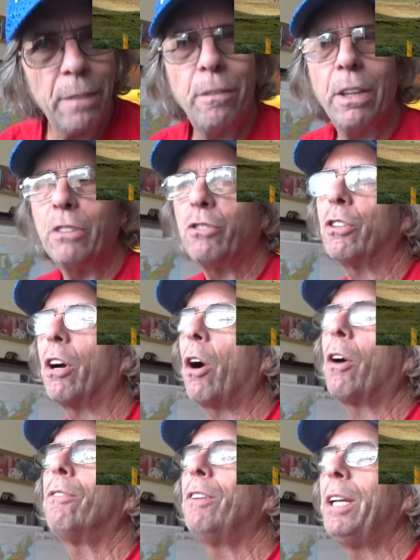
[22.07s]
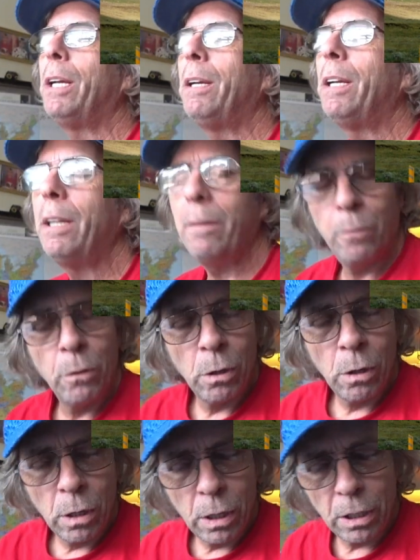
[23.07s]
Adventure.
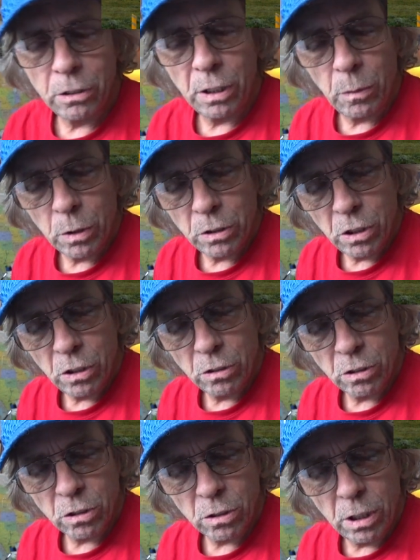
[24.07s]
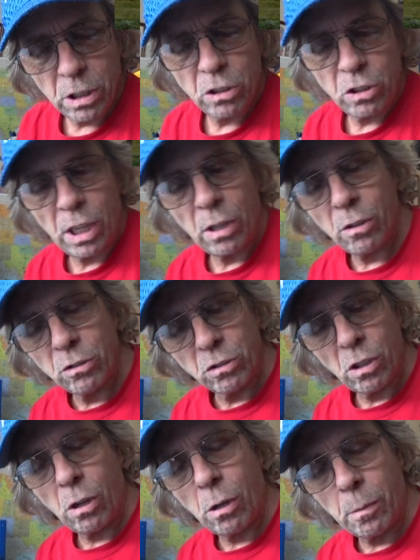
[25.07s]
Let's see, what's his channel? It's
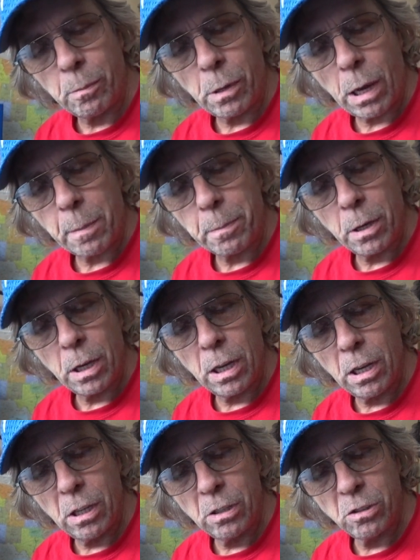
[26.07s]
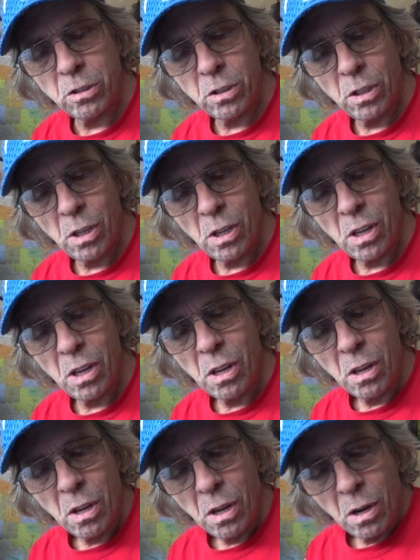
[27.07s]
called Papa's
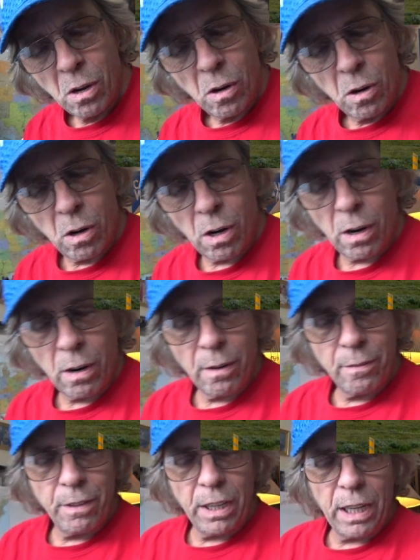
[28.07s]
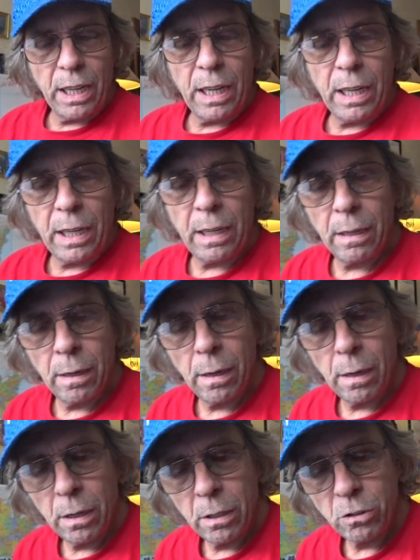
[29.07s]
RV
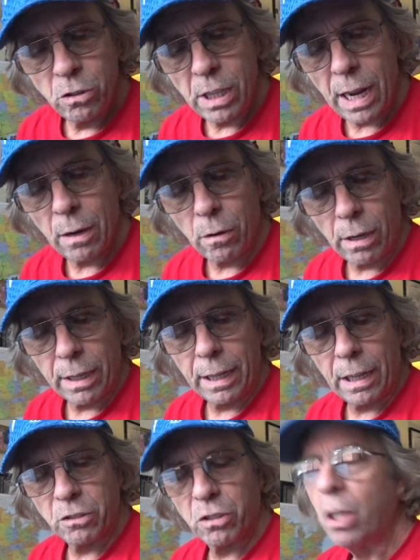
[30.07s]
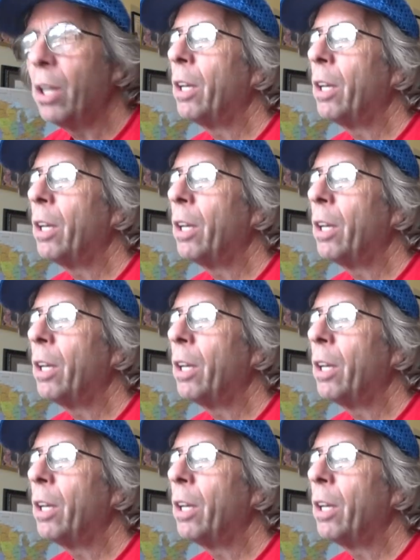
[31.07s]
Channel, I guess.